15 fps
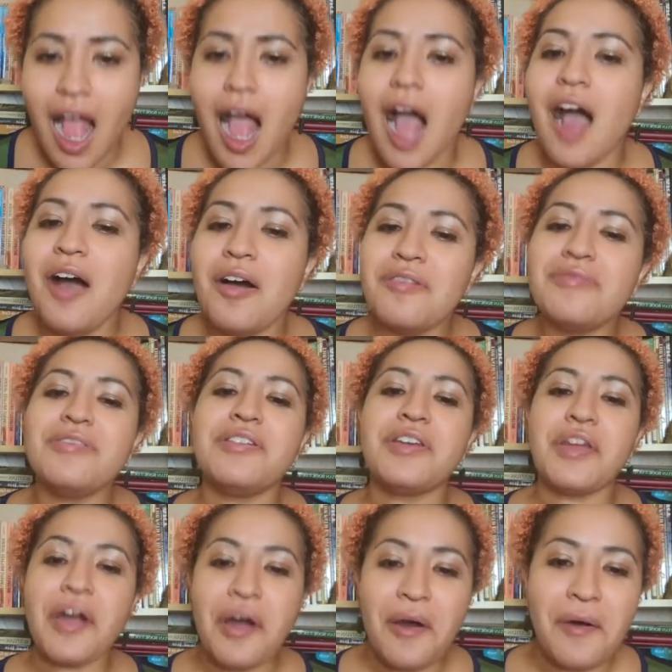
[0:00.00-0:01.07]
Oh
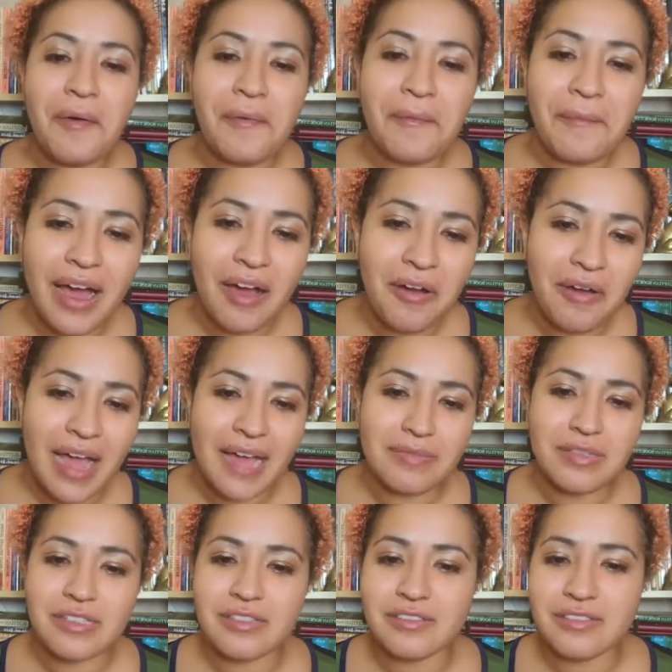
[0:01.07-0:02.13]
no. Oh,
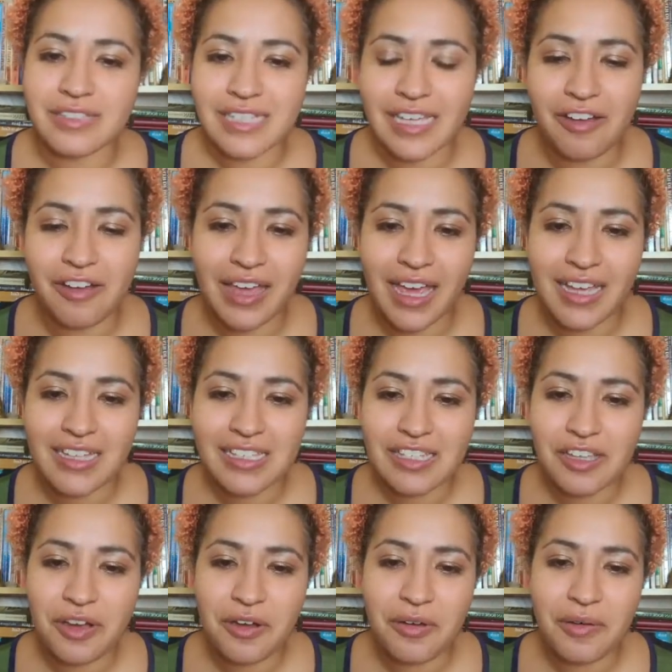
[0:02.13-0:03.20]
absolutely. Okay.
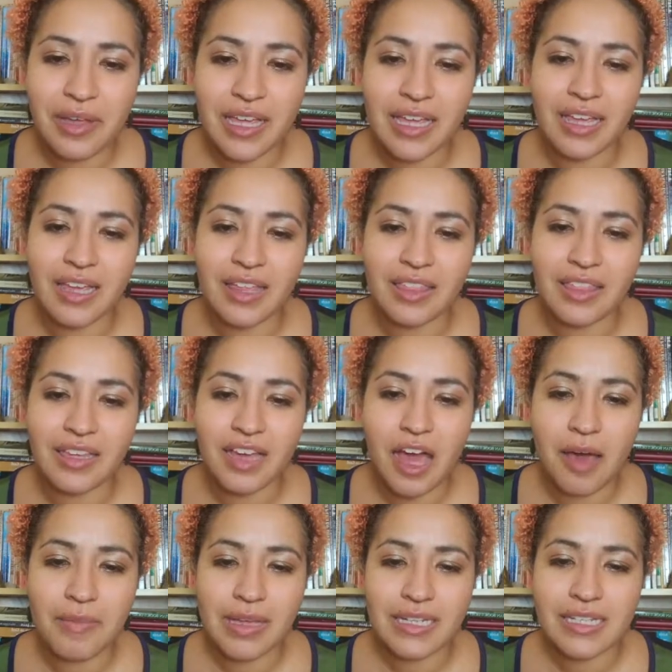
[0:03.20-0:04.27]
So the
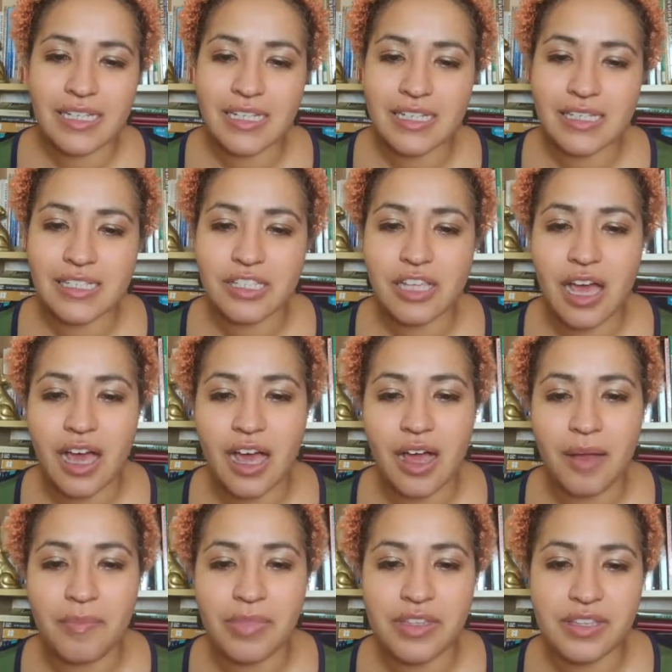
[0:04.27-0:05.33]
comment is
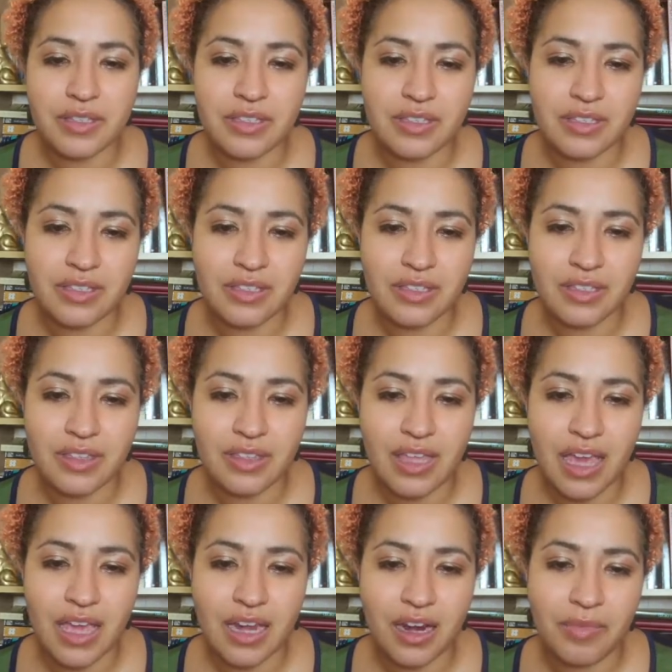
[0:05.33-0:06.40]
um, this
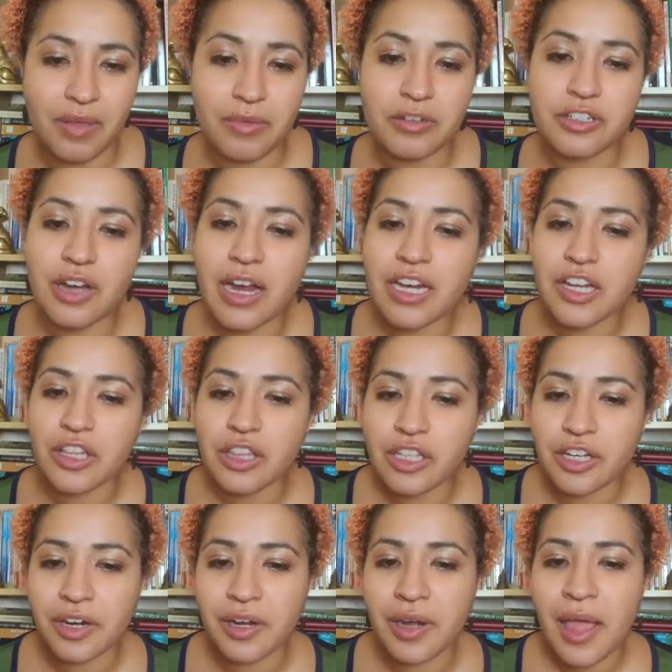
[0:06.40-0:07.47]
that um, they were trying to
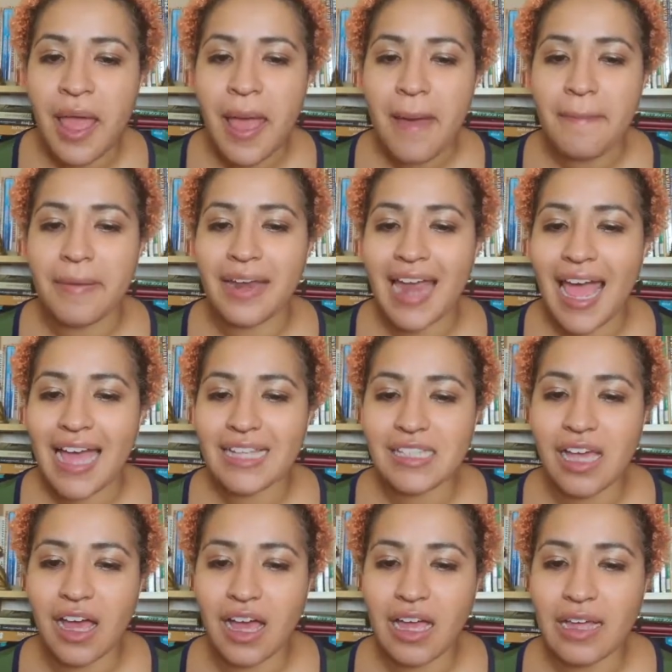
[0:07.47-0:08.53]
learn, but at
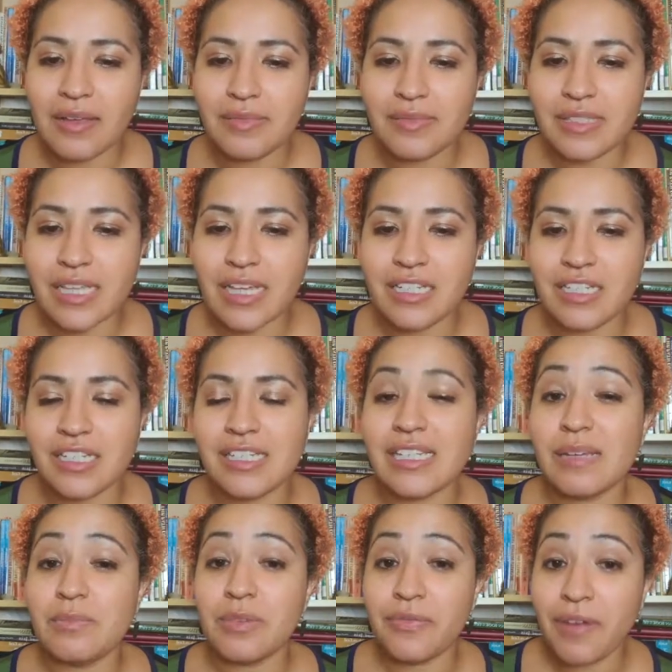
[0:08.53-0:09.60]
times it just
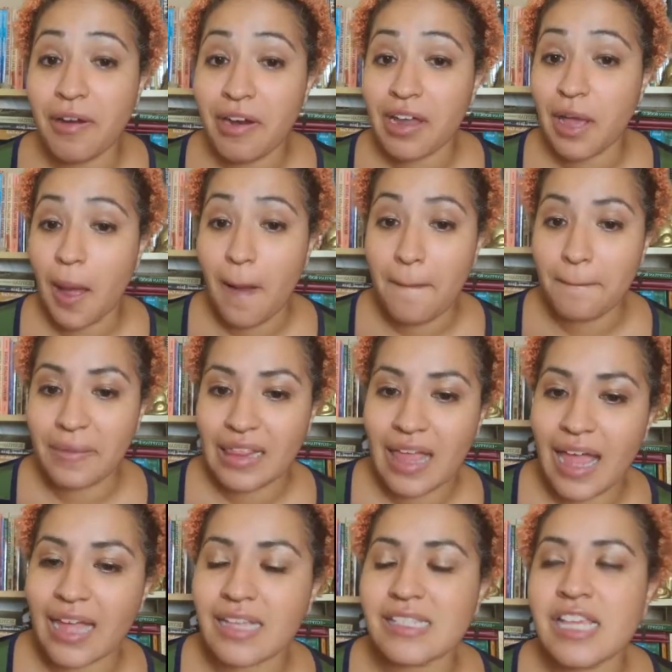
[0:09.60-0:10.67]
seemed very
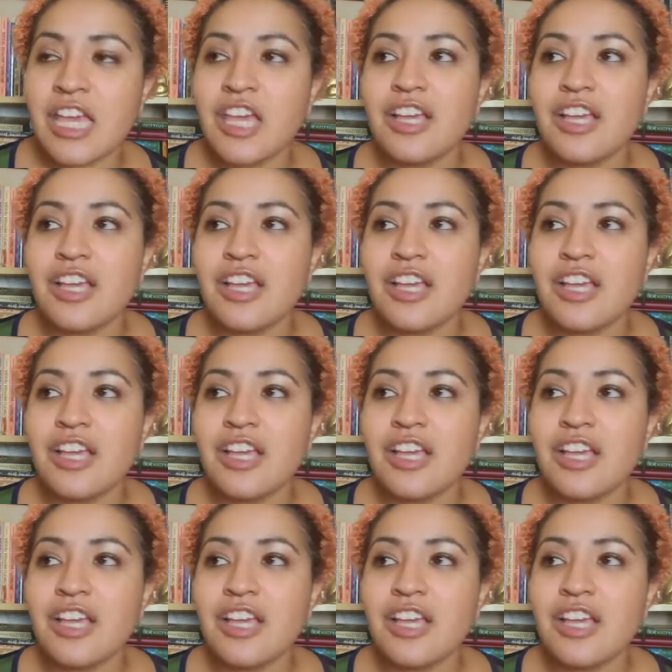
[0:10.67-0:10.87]
complex.